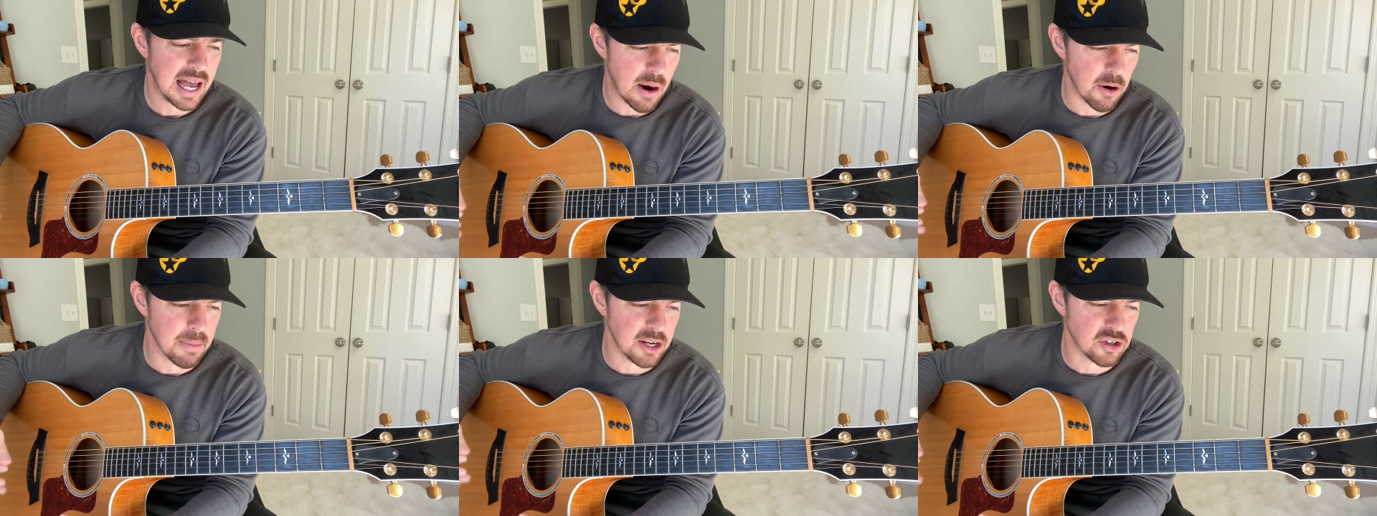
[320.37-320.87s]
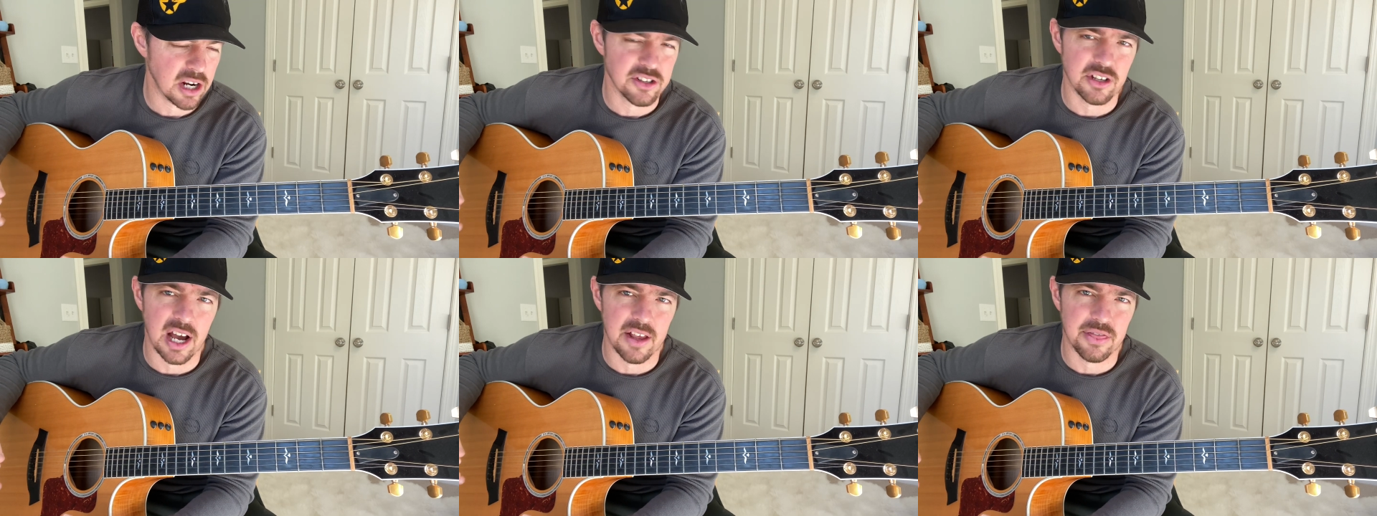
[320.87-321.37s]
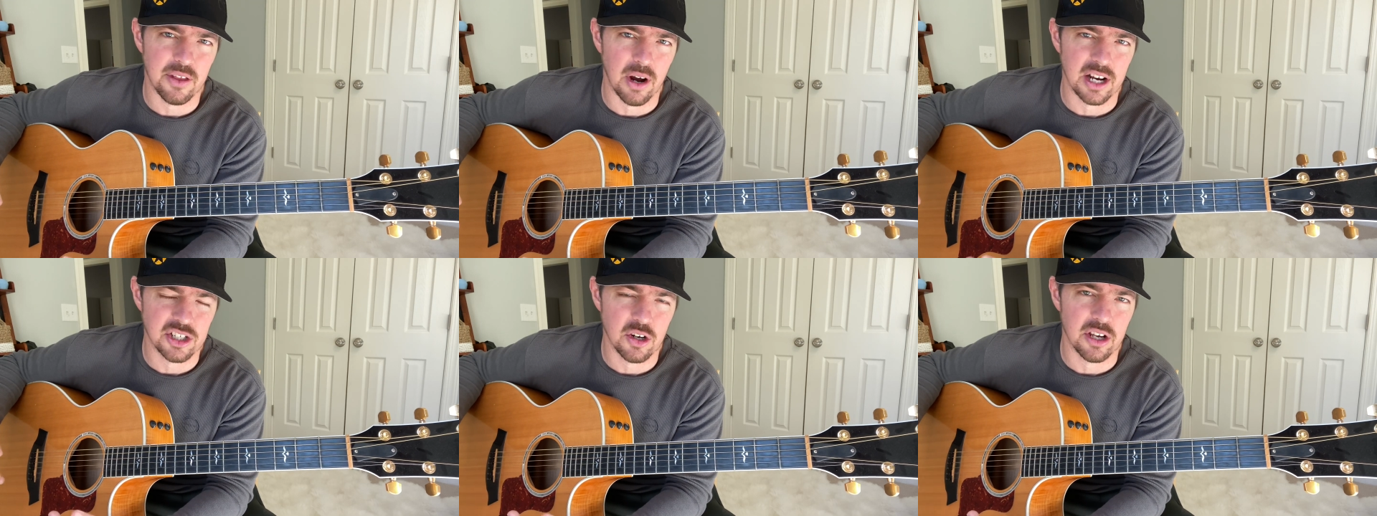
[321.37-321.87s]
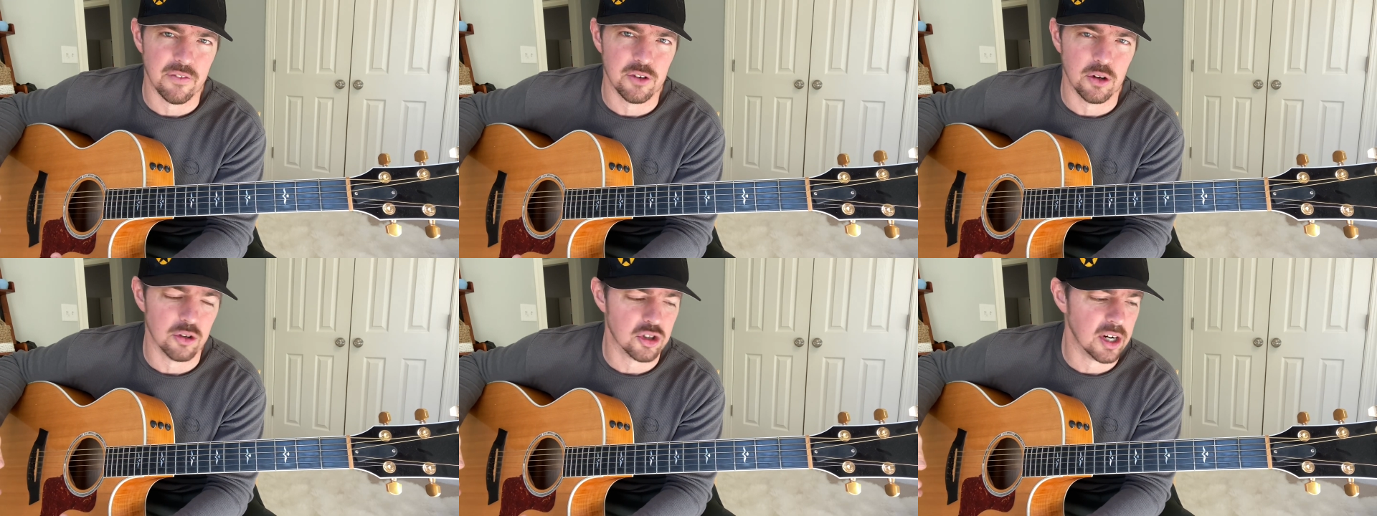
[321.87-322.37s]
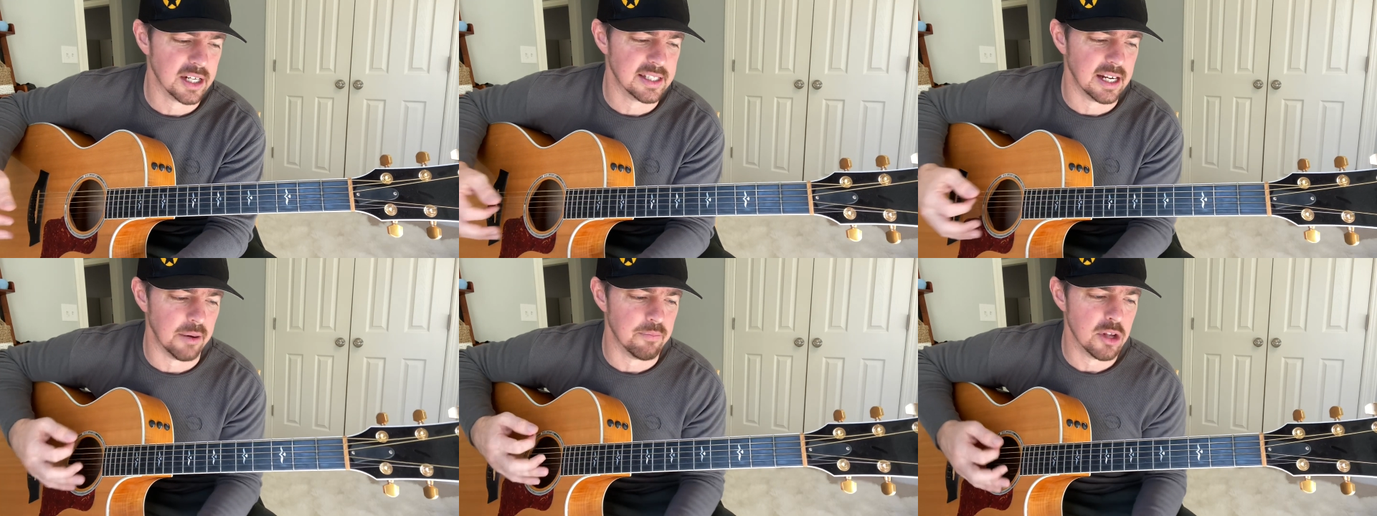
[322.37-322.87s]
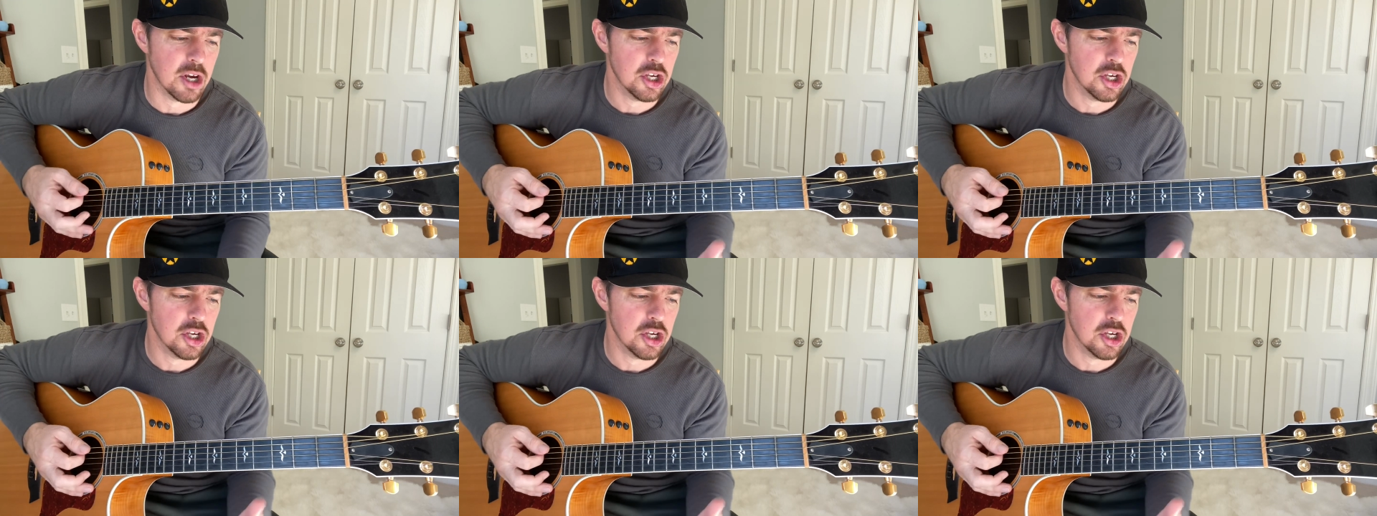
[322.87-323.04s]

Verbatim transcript: I want to make sure I, I, I show you a few little tricks there.